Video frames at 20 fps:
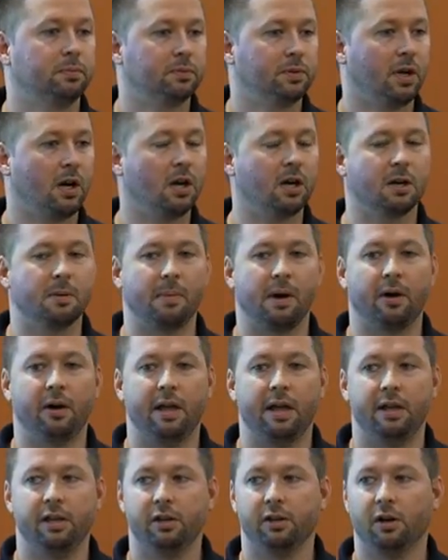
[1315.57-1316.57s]
talk
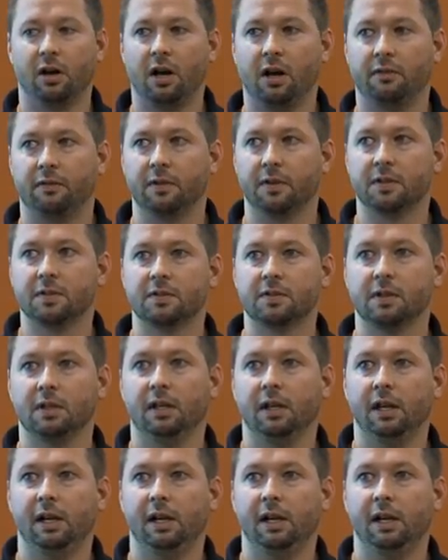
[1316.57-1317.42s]
about at your office.